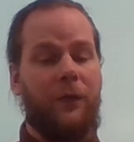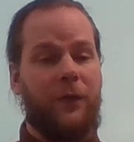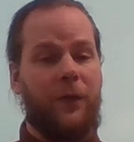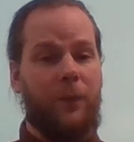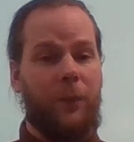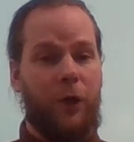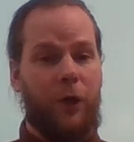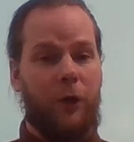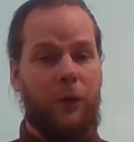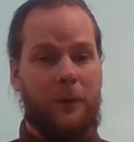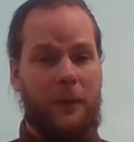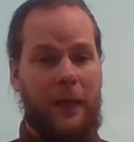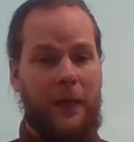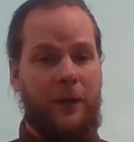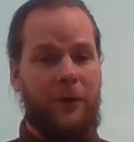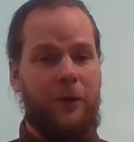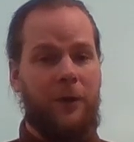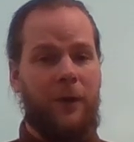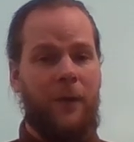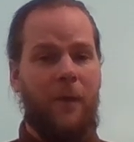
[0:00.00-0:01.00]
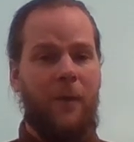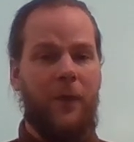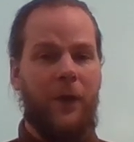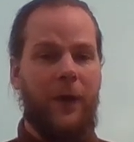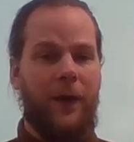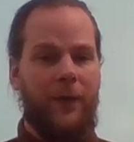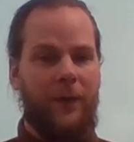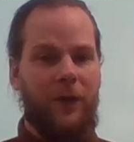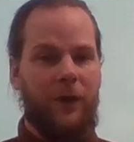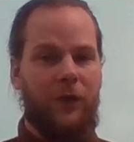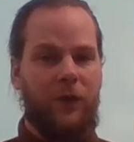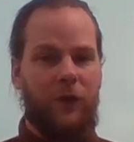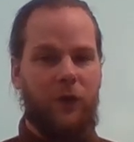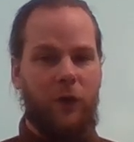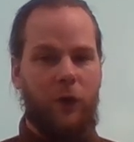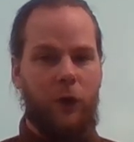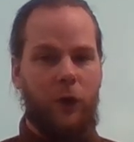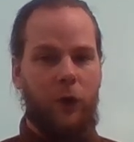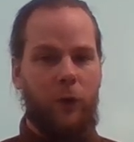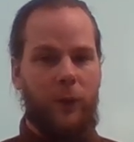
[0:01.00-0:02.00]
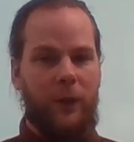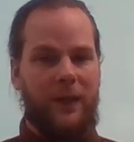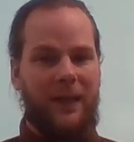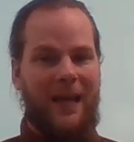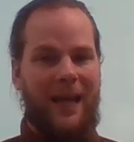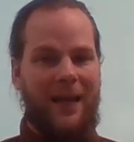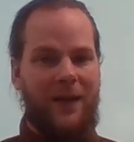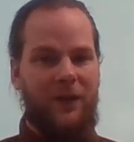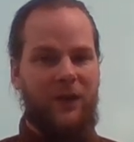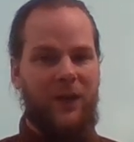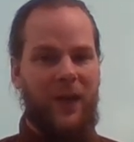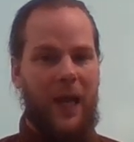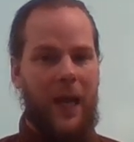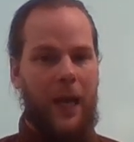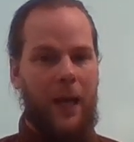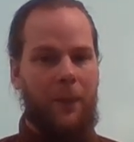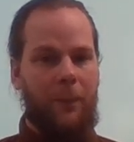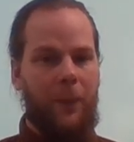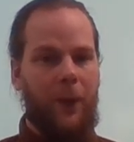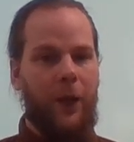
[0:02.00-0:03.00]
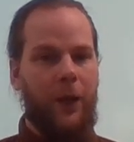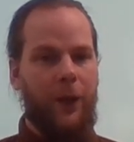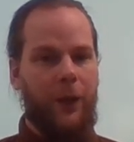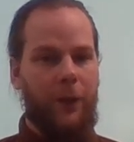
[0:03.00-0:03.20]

some hurt later. This is a lowercase m